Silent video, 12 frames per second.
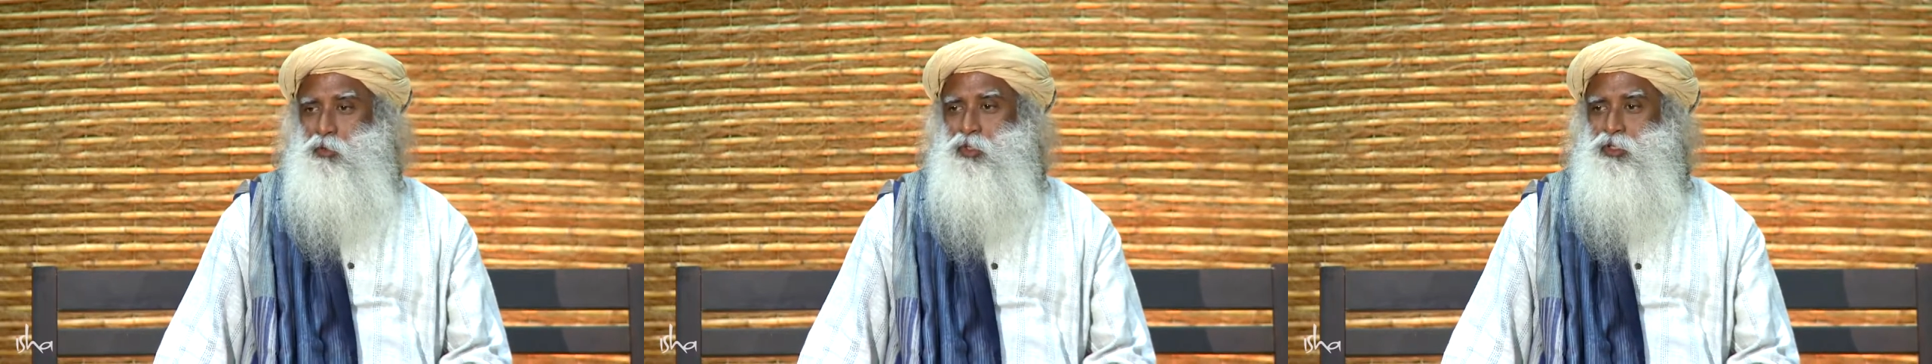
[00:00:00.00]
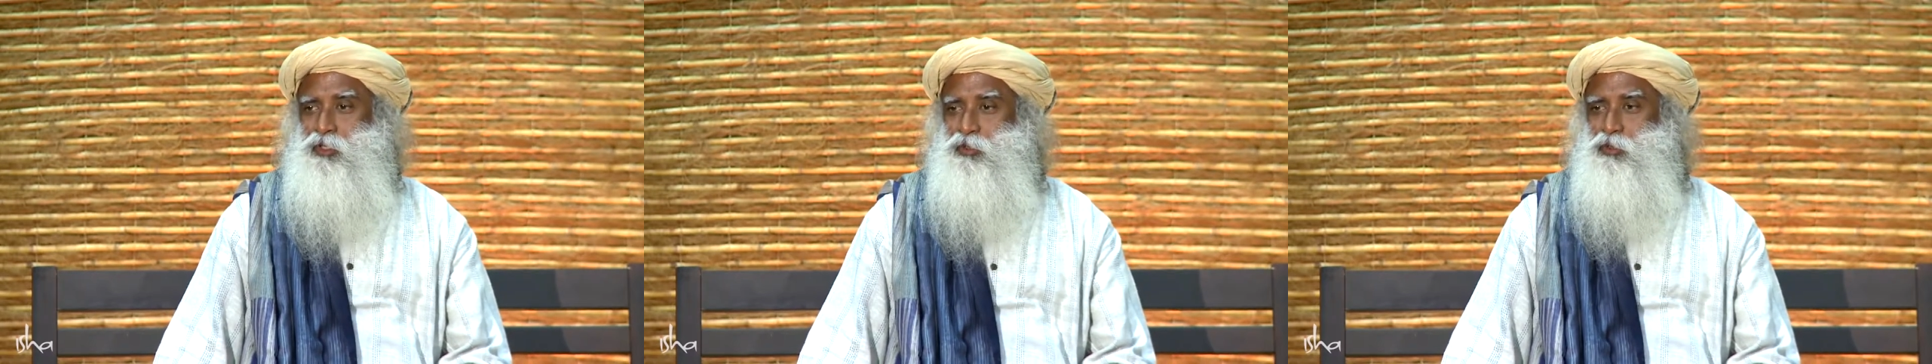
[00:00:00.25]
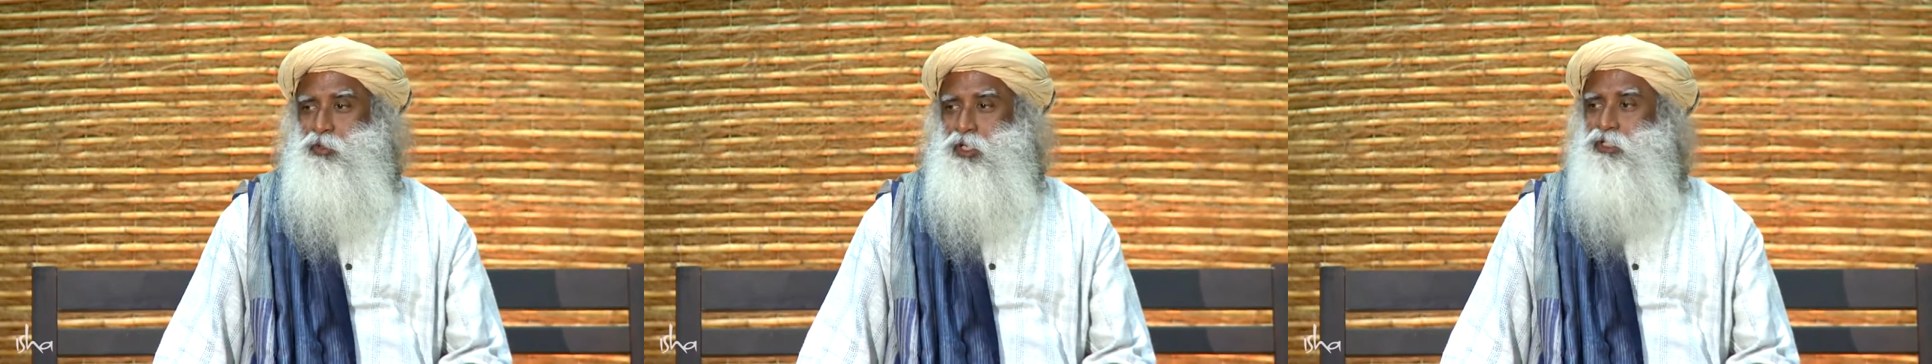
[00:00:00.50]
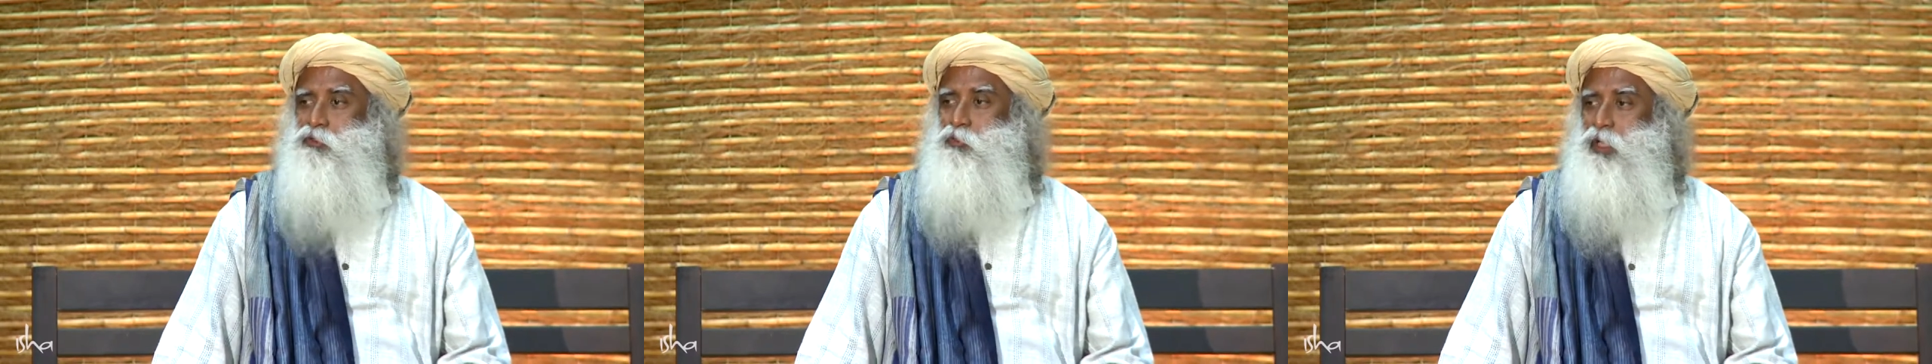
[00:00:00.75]
within 2
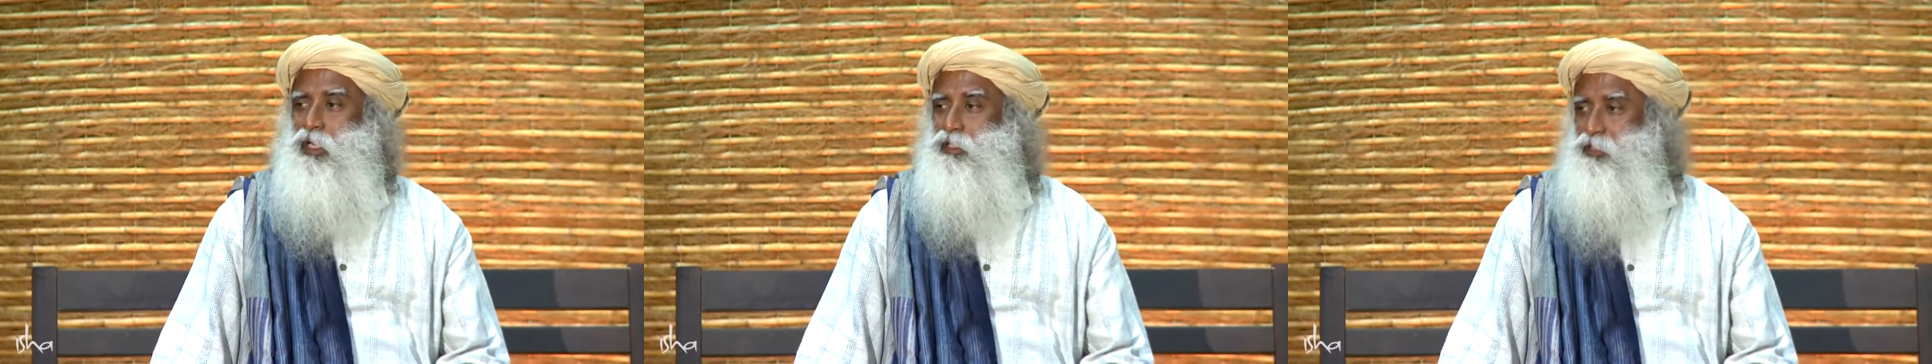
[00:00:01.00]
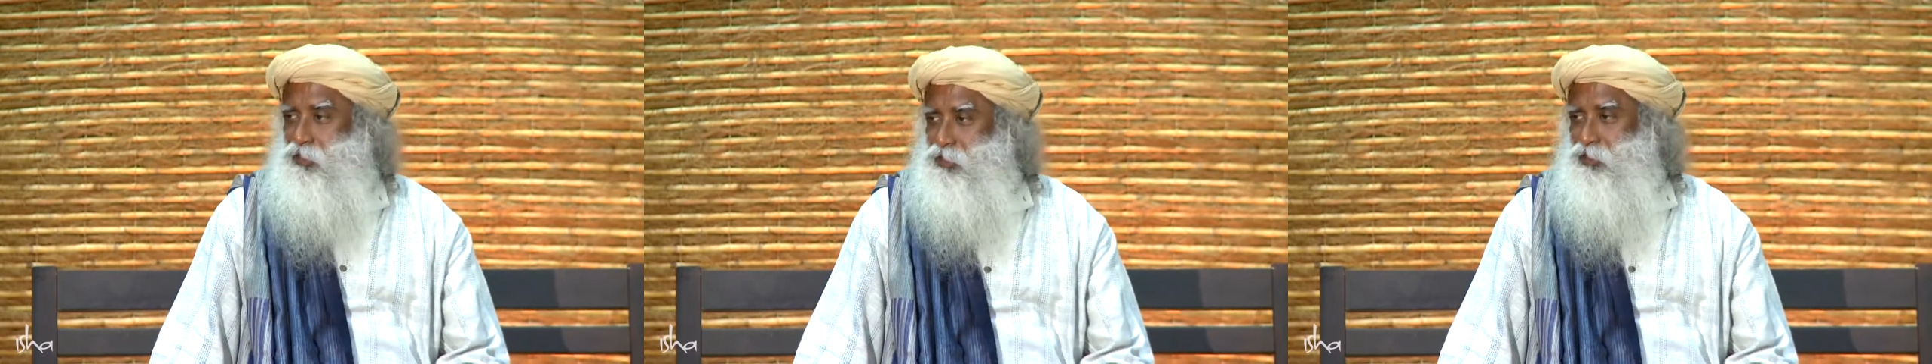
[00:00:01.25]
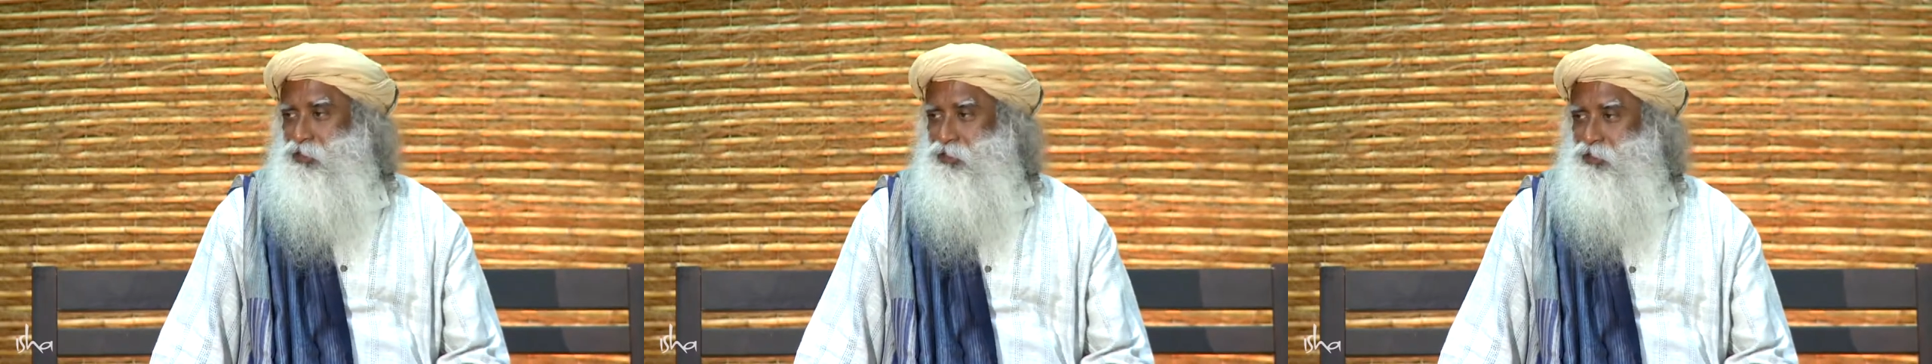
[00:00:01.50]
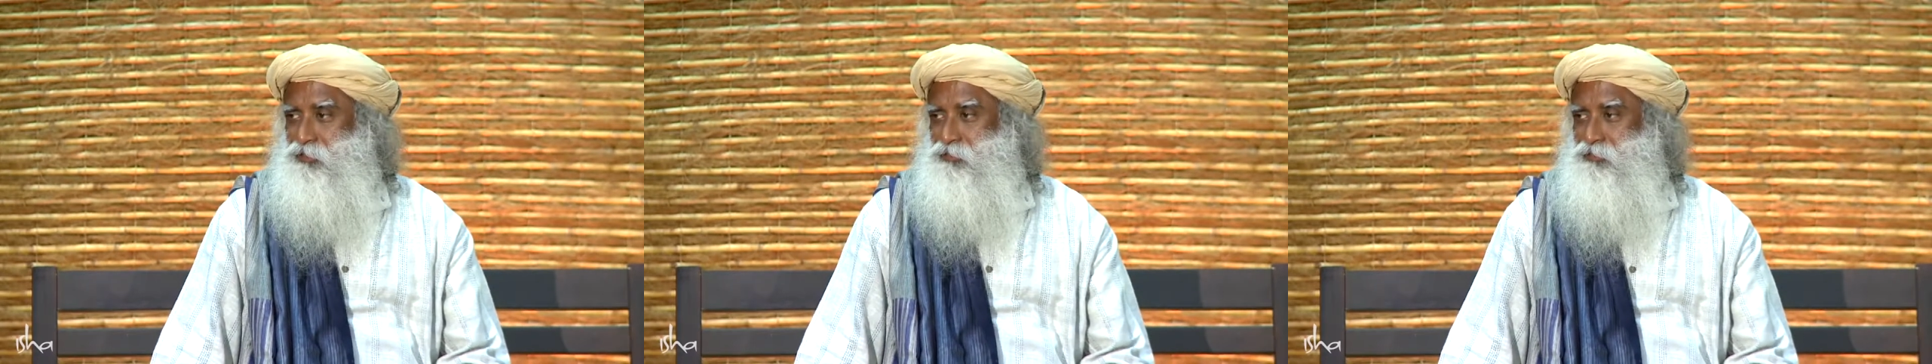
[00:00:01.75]
days of
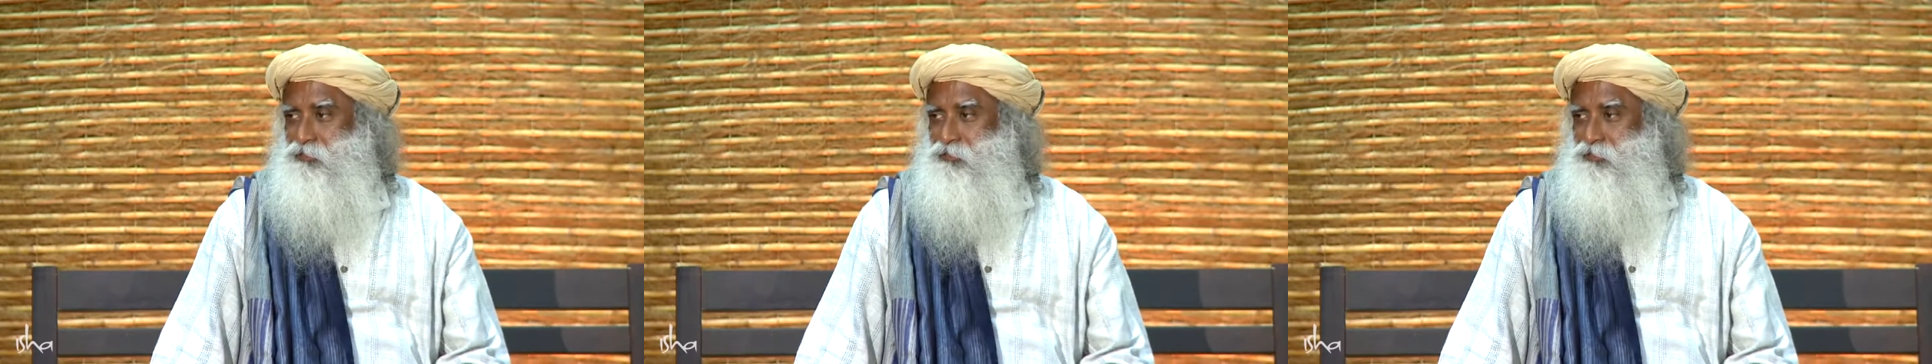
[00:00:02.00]
practice,